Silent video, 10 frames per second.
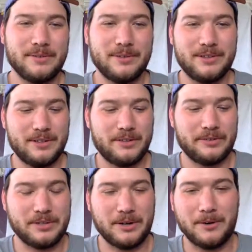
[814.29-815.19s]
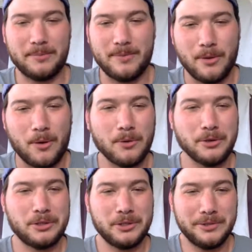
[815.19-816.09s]
What's the other term? The
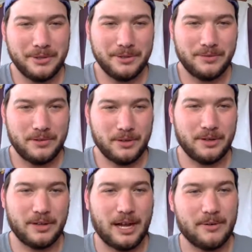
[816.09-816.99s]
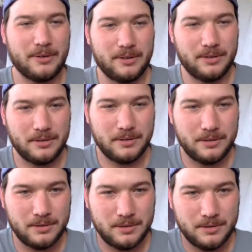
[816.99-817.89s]
horseshoe. If you heard of that one?
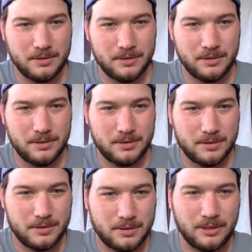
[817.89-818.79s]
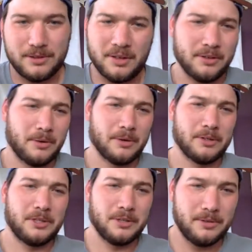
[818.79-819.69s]
I think it's called the
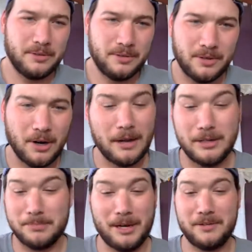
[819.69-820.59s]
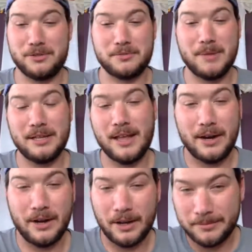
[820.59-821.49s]
horseshoe or I just, might have just made that
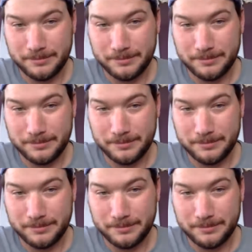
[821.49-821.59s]
up.